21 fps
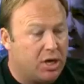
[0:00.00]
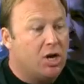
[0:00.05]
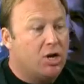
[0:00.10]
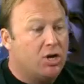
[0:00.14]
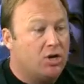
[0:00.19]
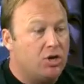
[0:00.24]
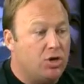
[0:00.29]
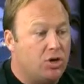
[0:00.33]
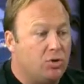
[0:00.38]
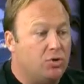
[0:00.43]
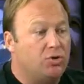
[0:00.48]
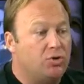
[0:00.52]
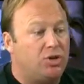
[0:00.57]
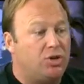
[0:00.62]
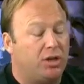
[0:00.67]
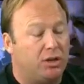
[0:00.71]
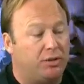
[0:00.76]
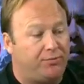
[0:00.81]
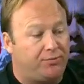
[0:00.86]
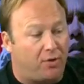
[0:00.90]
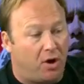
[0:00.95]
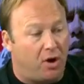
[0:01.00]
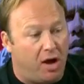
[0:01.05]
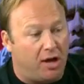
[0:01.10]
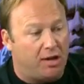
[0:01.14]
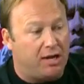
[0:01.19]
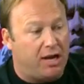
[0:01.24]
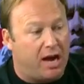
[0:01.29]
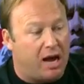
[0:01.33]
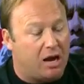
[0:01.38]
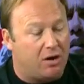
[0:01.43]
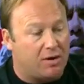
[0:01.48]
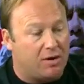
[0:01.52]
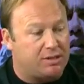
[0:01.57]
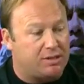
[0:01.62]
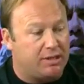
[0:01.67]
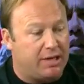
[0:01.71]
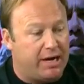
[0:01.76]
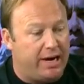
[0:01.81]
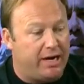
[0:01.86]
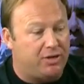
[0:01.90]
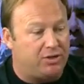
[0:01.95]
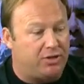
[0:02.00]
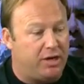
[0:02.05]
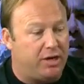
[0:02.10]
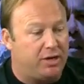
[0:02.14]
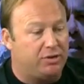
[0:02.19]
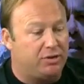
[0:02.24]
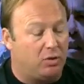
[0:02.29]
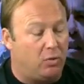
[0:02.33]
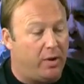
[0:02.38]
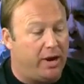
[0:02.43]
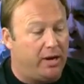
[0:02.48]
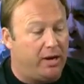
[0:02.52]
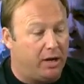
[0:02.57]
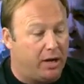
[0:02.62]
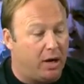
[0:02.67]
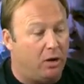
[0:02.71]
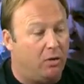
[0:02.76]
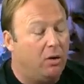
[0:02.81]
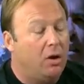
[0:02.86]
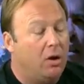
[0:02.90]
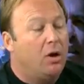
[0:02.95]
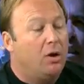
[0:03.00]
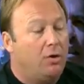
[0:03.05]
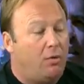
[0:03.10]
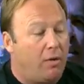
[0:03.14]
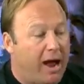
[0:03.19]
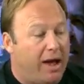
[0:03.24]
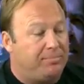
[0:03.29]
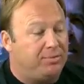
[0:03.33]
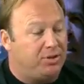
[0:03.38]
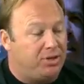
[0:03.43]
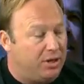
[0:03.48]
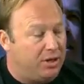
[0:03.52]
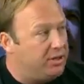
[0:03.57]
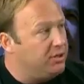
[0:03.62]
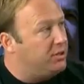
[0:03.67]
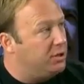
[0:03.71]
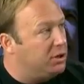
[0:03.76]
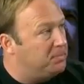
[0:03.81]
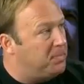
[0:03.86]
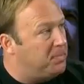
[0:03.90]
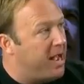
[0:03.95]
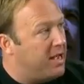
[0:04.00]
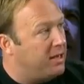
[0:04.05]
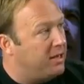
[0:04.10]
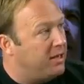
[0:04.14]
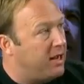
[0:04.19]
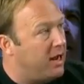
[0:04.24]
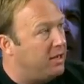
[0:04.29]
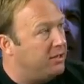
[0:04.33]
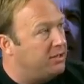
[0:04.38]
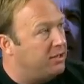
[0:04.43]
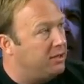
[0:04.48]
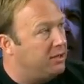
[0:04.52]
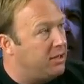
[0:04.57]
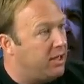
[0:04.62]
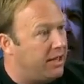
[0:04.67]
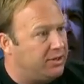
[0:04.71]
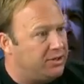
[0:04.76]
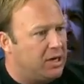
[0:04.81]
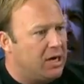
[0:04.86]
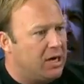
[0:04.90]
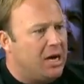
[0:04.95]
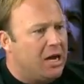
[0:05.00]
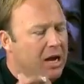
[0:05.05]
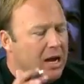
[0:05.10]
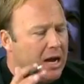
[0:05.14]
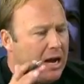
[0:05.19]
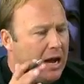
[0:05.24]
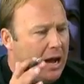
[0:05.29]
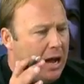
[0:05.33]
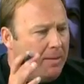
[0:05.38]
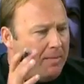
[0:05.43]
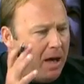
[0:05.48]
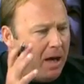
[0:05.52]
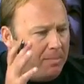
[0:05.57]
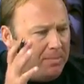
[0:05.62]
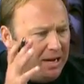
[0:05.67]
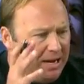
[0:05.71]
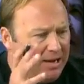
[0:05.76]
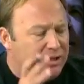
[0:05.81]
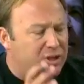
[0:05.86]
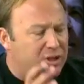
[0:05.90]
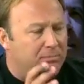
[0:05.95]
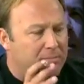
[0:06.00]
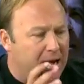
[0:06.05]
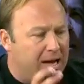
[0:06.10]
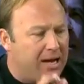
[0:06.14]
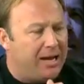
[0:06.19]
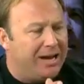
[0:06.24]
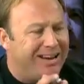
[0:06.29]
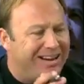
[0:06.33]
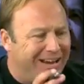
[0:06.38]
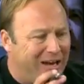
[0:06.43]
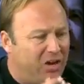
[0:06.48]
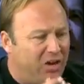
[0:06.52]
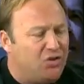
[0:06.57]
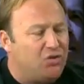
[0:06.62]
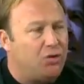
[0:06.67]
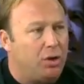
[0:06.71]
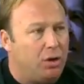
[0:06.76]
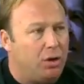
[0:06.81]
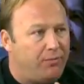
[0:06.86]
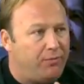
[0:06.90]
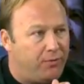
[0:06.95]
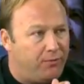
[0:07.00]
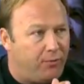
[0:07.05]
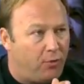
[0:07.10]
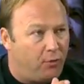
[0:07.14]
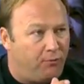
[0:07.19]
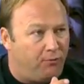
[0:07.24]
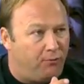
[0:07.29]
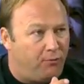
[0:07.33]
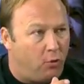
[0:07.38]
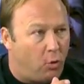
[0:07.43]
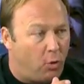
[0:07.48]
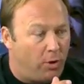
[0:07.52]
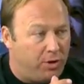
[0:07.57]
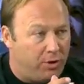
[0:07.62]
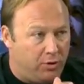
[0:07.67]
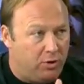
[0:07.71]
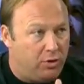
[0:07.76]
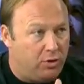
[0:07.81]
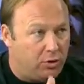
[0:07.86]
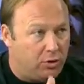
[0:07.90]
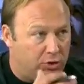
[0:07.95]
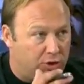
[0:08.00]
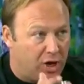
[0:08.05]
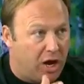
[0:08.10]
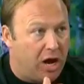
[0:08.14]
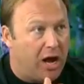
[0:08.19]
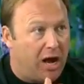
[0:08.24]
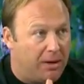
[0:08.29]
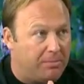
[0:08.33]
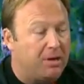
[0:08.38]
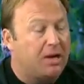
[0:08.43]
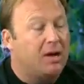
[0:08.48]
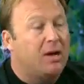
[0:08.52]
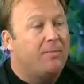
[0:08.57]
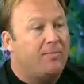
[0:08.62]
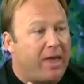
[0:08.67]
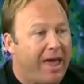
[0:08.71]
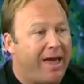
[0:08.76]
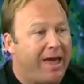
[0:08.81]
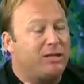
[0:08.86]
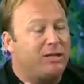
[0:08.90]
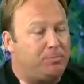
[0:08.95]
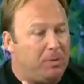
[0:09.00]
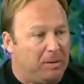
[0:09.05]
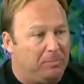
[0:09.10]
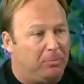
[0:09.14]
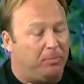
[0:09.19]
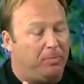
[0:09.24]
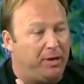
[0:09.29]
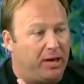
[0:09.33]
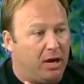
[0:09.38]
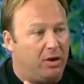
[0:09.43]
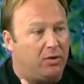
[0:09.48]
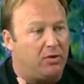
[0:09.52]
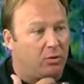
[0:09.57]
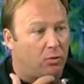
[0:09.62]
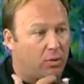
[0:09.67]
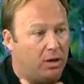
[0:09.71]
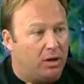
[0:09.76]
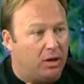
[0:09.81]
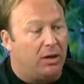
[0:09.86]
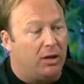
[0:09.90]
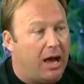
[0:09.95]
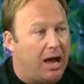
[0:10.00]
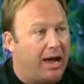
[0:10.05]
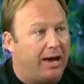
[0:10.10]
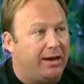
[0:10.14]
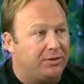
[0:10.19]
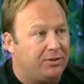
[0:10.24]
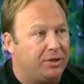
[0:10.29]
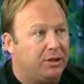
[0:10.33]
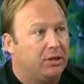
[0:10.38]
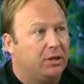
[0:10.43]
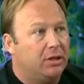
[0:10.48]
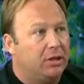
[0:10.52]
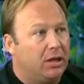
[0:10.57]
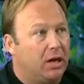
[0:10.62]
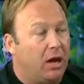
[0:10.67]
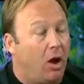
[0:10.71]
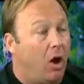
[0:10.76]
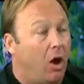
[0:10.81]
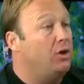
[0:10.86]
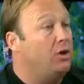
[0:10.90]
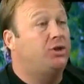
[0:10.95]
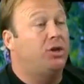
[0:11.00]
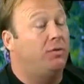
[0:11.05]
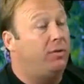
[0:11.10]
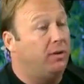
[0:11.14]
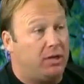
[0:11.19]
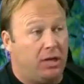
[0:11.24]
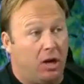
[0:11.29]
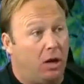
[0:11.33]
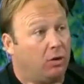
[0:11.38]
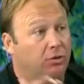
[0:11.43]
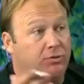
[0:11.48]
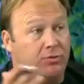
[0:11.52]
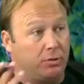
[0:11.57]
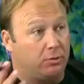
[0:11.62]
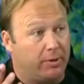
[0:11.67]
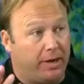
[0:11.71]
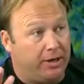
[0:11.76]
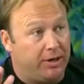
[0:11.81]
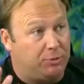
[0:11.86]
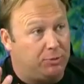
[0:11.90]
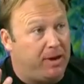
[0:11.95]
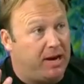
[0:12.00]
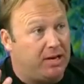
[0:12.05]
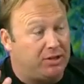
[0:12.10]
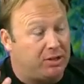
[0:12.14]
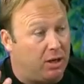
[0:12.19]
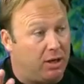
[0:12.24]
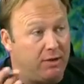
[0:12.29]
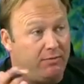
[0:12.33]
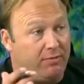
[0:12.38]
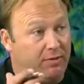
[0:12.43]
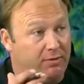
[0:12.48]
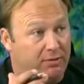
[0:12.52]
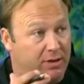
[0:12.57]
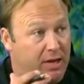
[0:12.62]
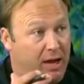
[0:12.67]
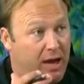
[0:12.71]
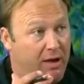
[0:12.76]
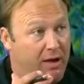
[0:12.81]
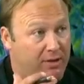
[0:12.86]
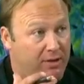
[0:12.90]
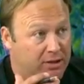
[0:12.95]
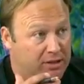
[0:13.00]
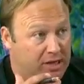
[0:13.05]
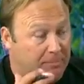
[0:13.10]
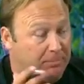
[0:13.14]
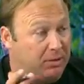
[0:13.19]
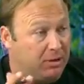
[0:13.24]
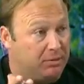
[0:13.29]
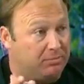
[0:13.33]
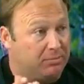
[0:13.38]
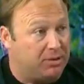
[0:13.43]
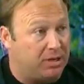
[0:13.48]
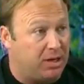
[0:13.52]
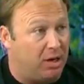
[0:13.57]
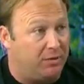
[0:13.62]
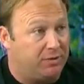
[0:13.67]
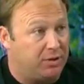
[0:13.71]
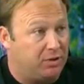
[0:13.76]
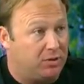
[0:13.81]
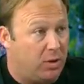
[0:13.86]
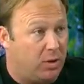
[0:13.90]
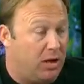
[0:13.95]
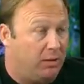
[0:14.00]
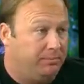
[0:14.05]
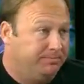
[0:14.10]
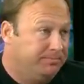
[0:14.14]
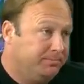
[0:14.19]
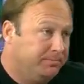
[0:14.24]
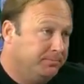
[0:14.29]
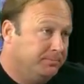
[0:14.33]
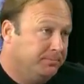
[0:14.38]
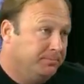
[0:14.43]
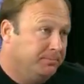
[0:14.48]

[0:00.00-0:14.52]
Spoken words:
and using the fraud the IRS engaged in as a way to go grab citizens' bank accounts and things? I mean, is it making it easier for you to do your job as people begin to realize also that the ultra-rich basically have exempted themselves as well?